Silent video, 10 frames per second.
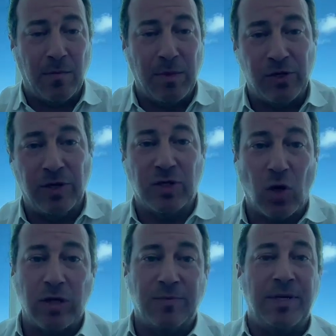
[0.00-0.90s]
Our
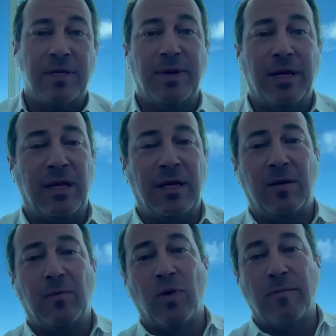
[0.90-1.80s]
mission has always been to be
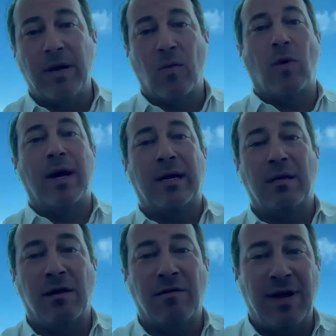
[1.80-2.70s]
the premier
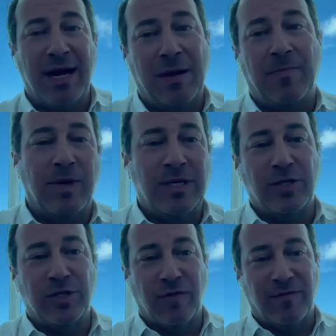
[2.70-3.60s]
white glove ad
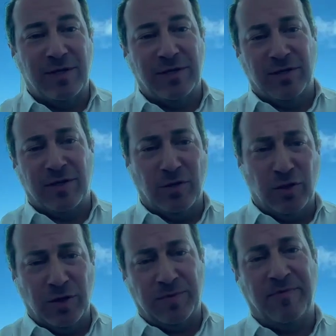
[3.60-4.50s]
operations services and
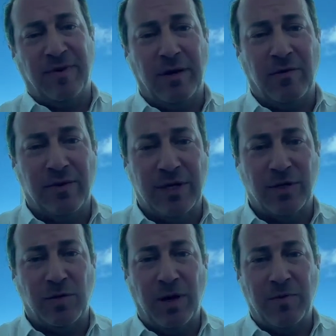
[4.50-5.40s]
solutions provider
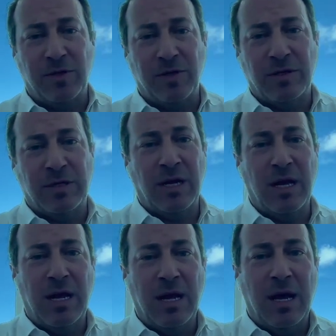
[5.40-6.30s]
for digital
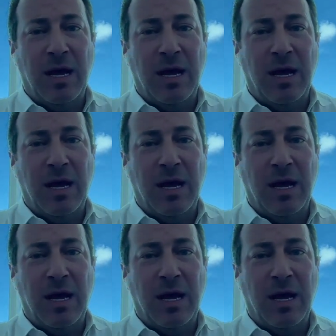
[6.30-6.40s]
publishers.